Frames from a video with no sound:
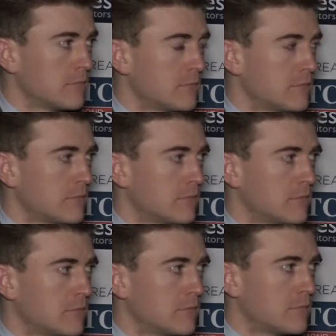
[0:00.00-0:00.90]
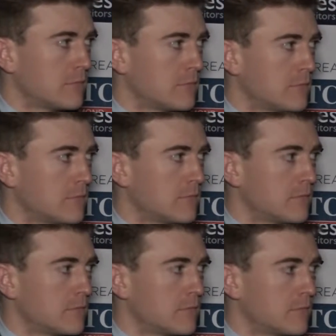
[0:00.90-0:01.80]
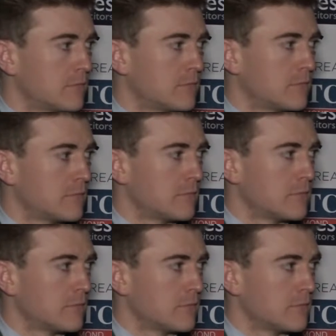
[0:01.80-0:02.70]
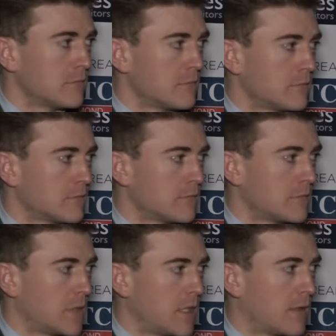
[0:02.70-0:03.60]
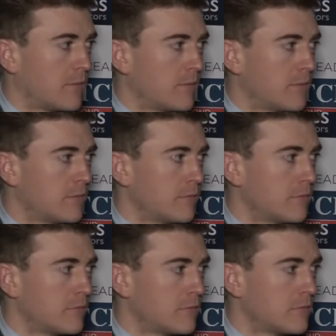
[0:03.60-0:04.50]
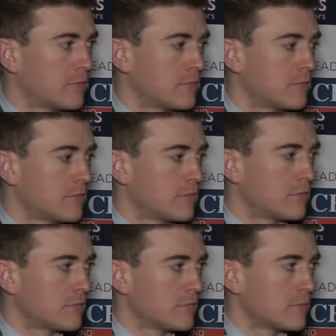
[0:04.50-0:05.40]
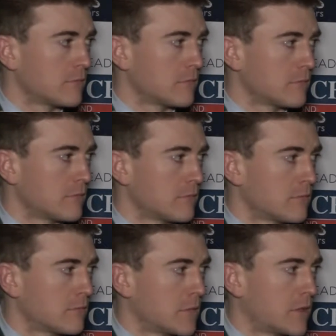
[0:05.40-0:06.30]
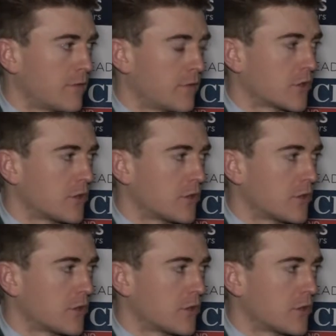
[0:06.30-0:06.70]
This person isn't speaking.